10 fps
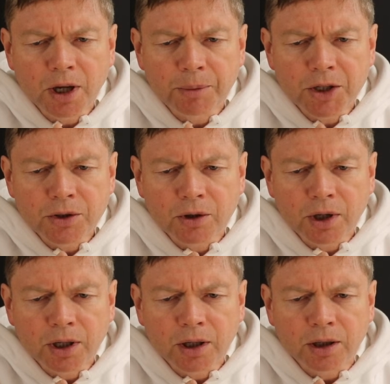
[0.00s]
down my
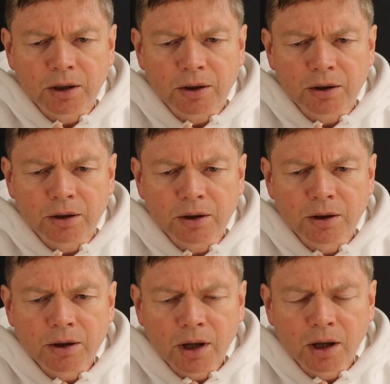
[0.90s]

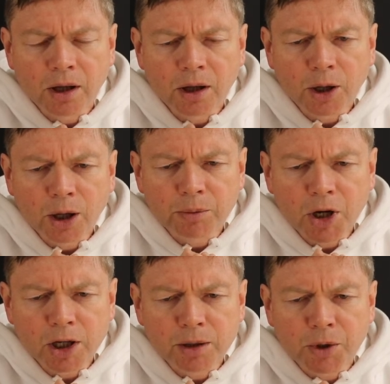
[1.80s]
strength, and
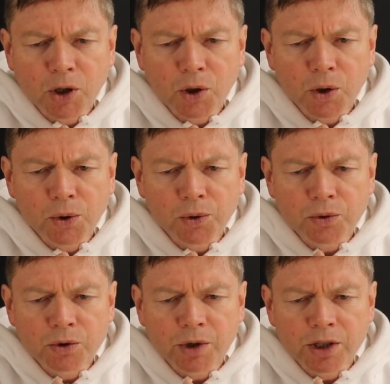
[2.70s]
my
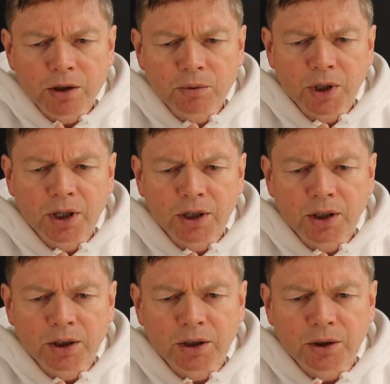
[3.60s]
bones waste
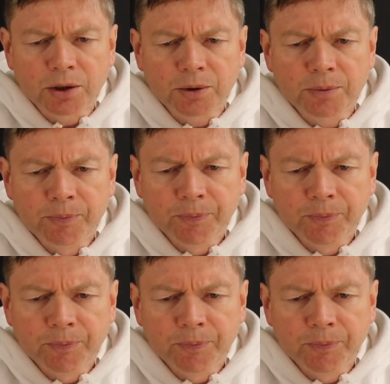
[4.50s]
away.